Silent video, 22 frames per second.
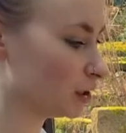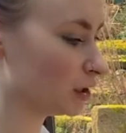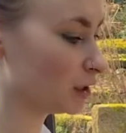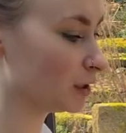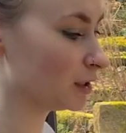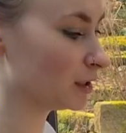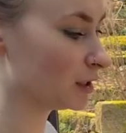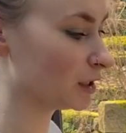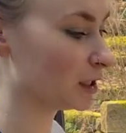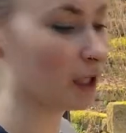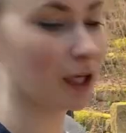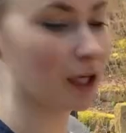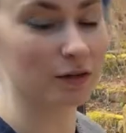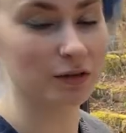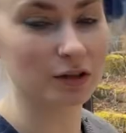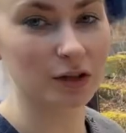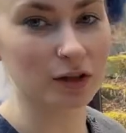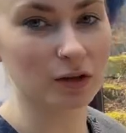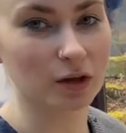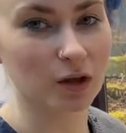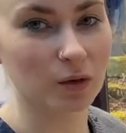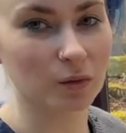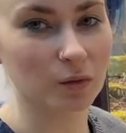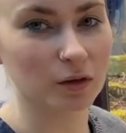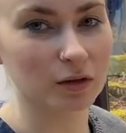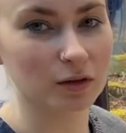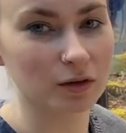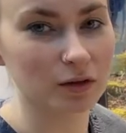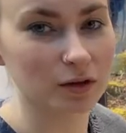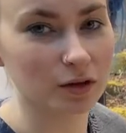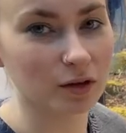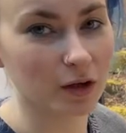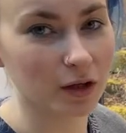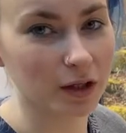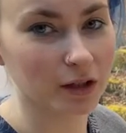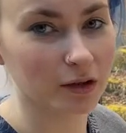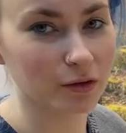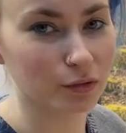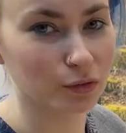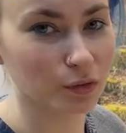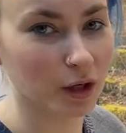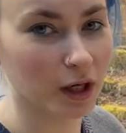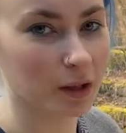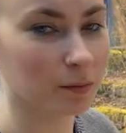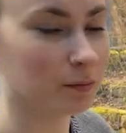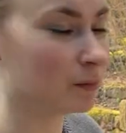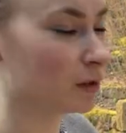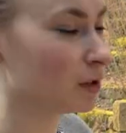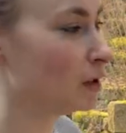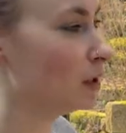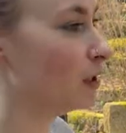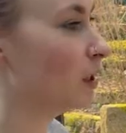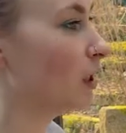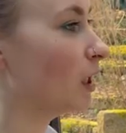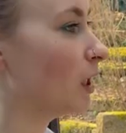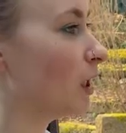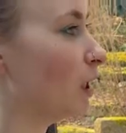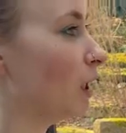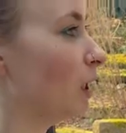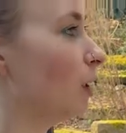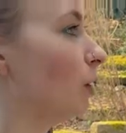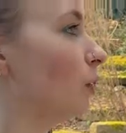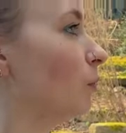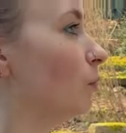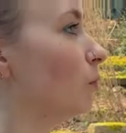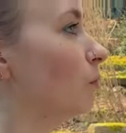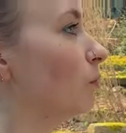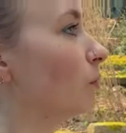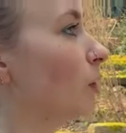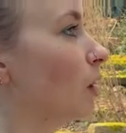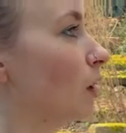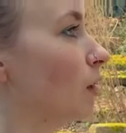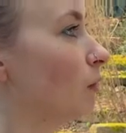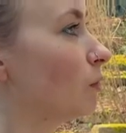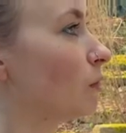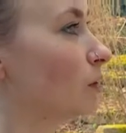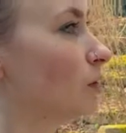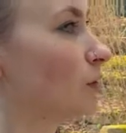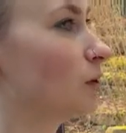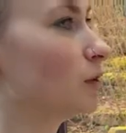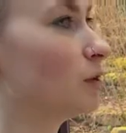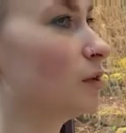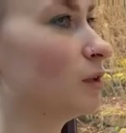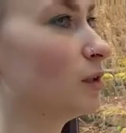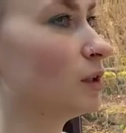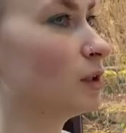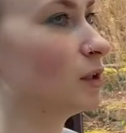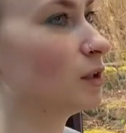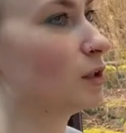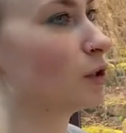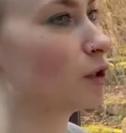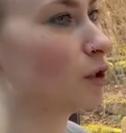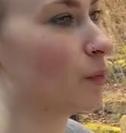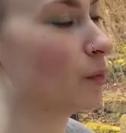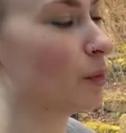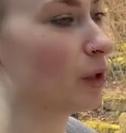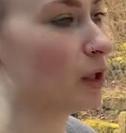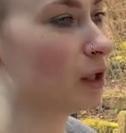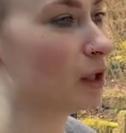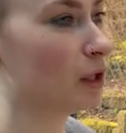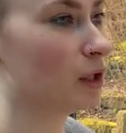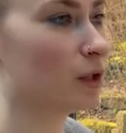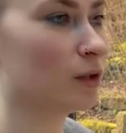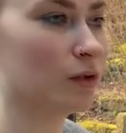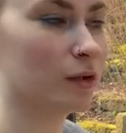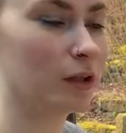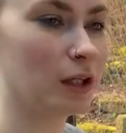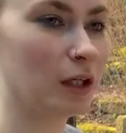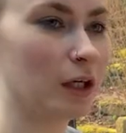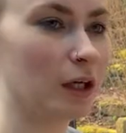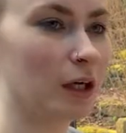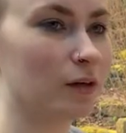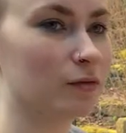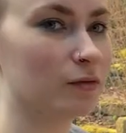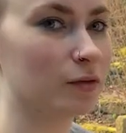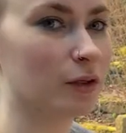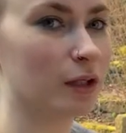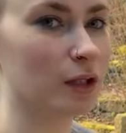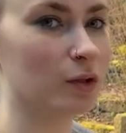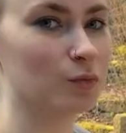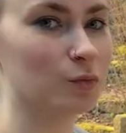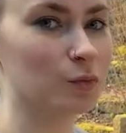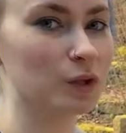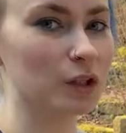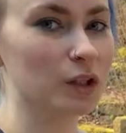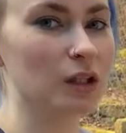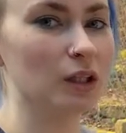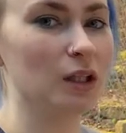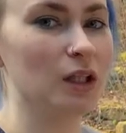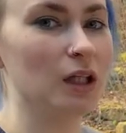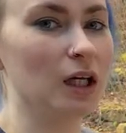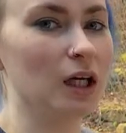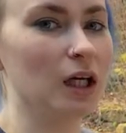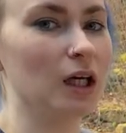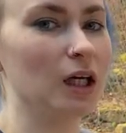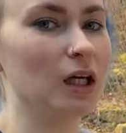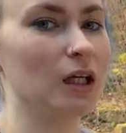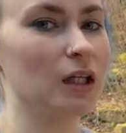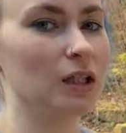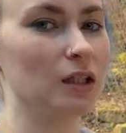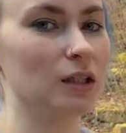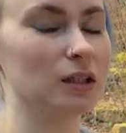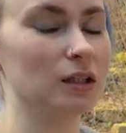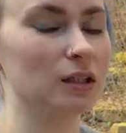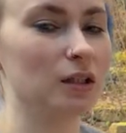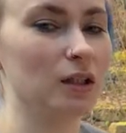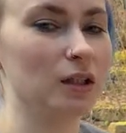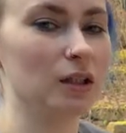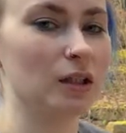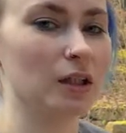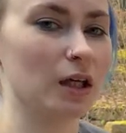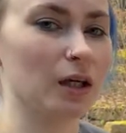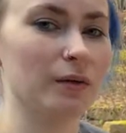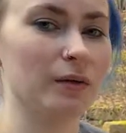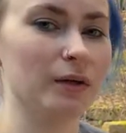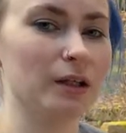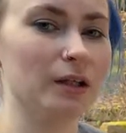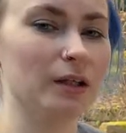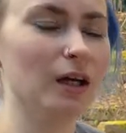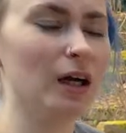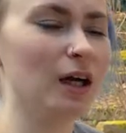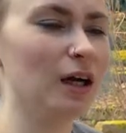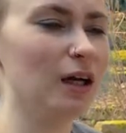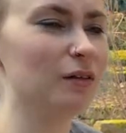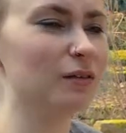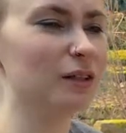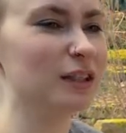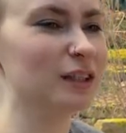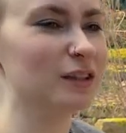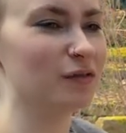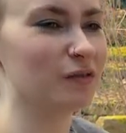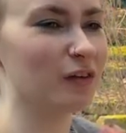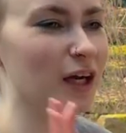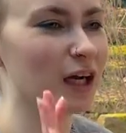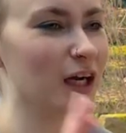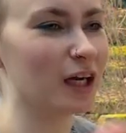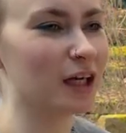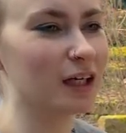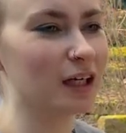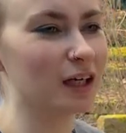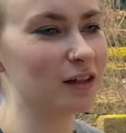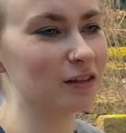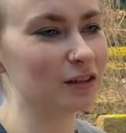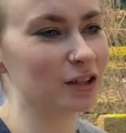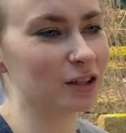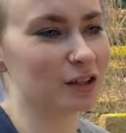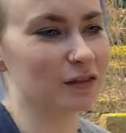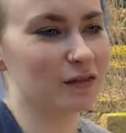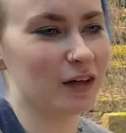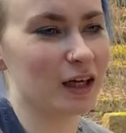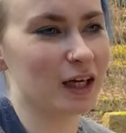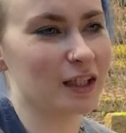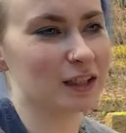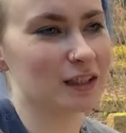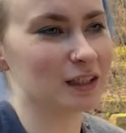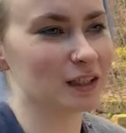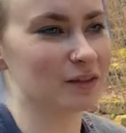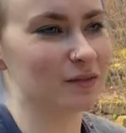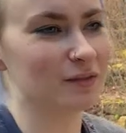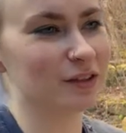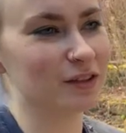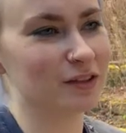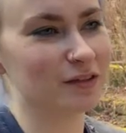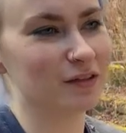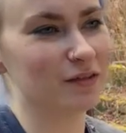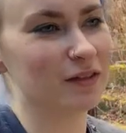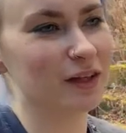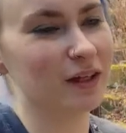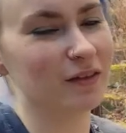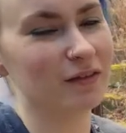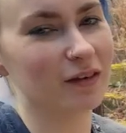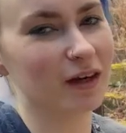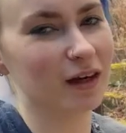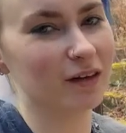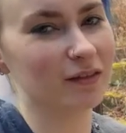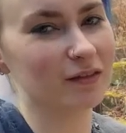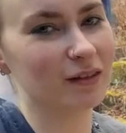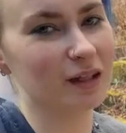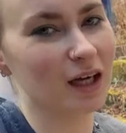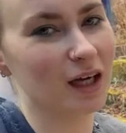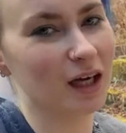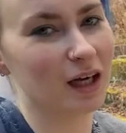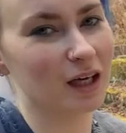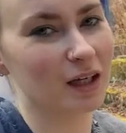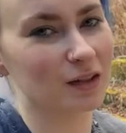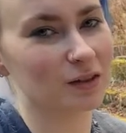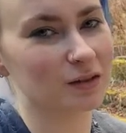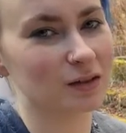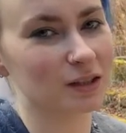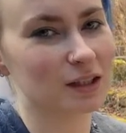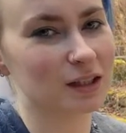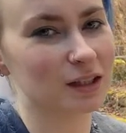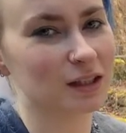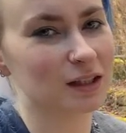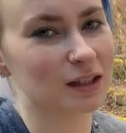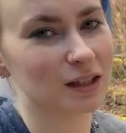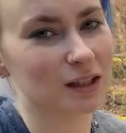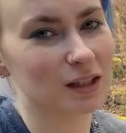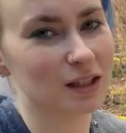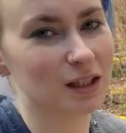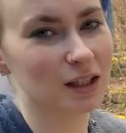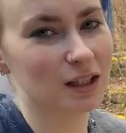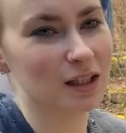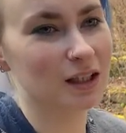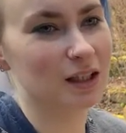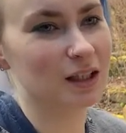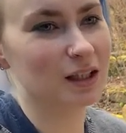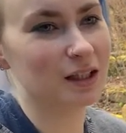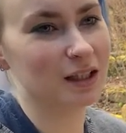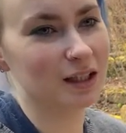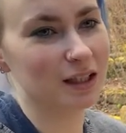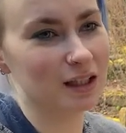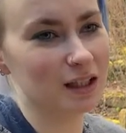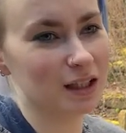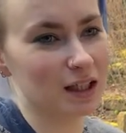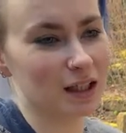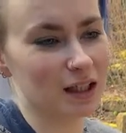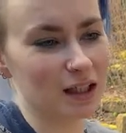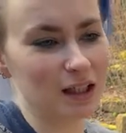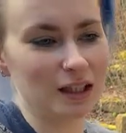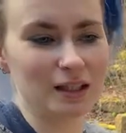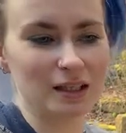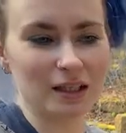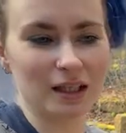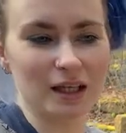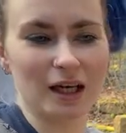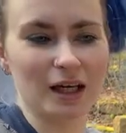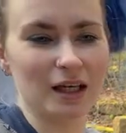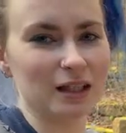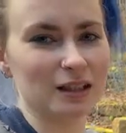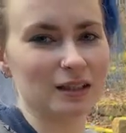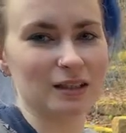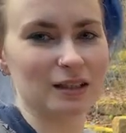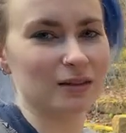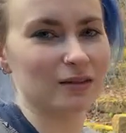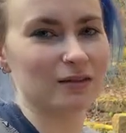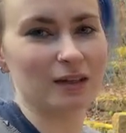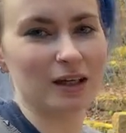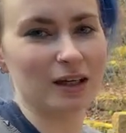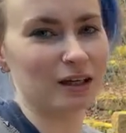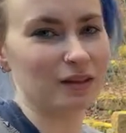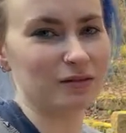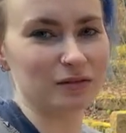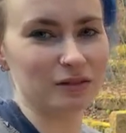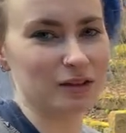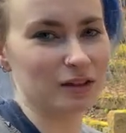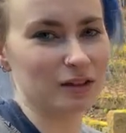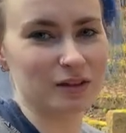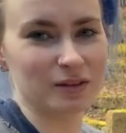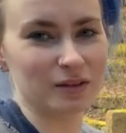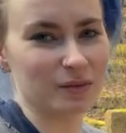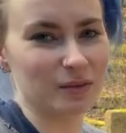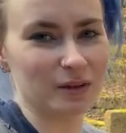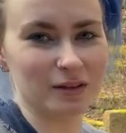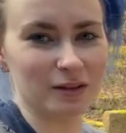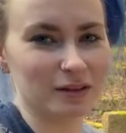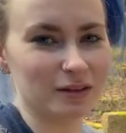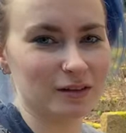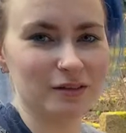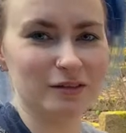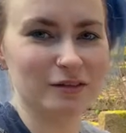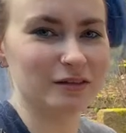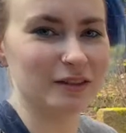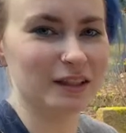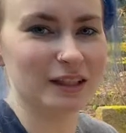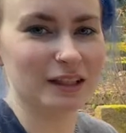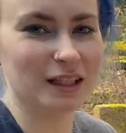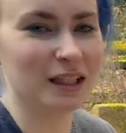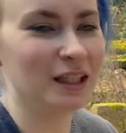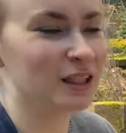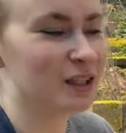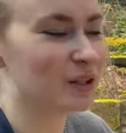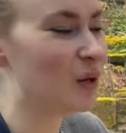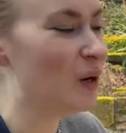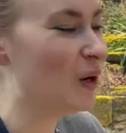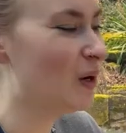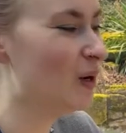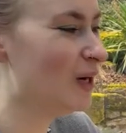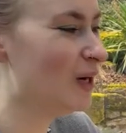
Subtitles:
you can see, I've still got one that's not in a frame. I was stood in a shop earlier looking at frames and going, oh, it's fine, I'll just find some that fit around the house. I don't have another one that will fit this one.